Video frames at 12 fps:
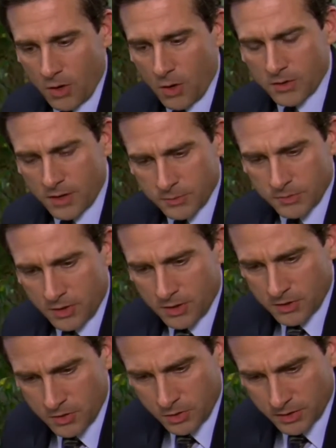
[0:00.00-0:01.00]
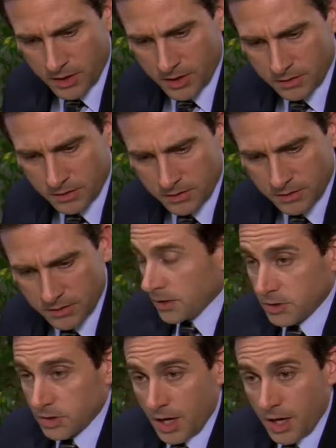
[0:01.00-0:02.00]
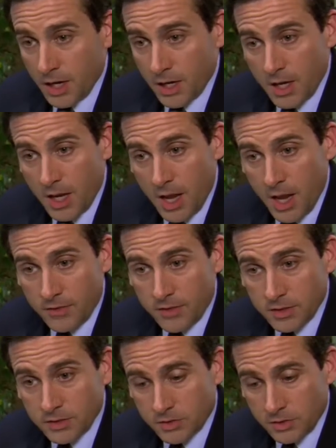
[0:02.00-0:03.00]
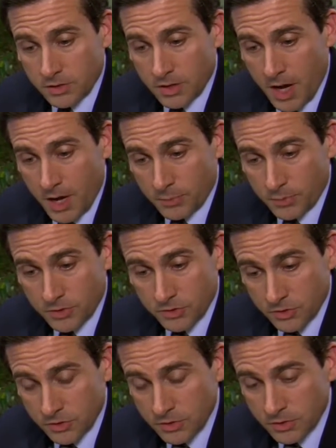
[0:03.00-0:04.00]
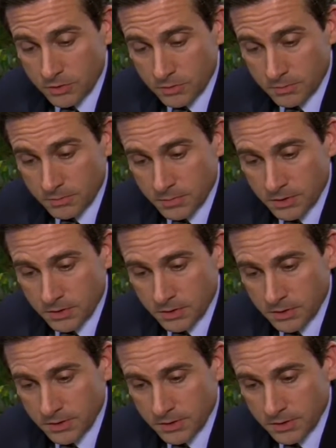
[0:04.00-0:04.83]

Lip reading: I'm sorry. Could you hold on? Jan Levinson, I presume.